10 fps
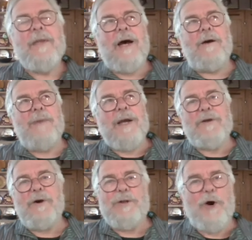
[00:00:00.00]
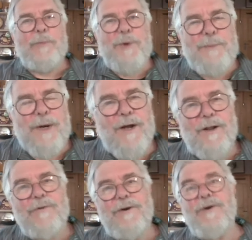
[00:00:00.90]
Now, a man called Aubrey
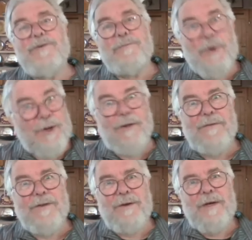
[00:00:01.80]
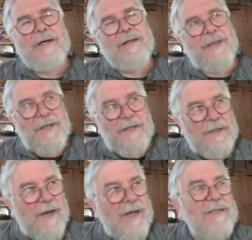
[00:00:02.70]
Burl wrote a book on
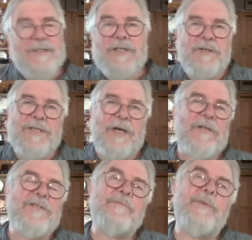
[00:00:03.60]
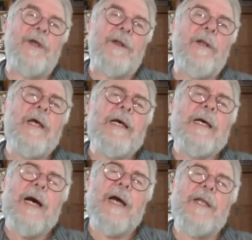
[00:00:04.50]
the stone circles of Britain,
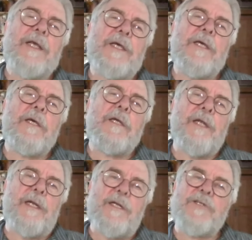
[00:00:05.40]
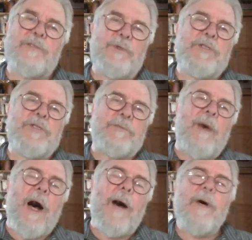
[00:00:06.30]
and he did a distribution
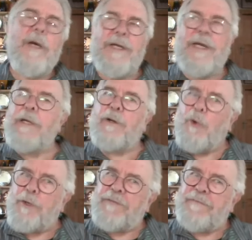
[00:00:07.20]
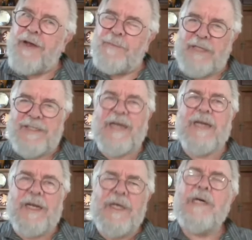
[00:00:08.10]
map. He didn't quantify them
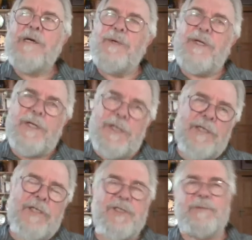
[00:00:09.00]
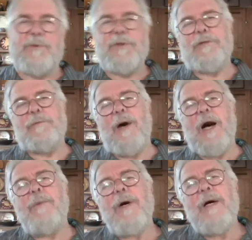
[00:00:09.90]
exactly, but he did a distribution map,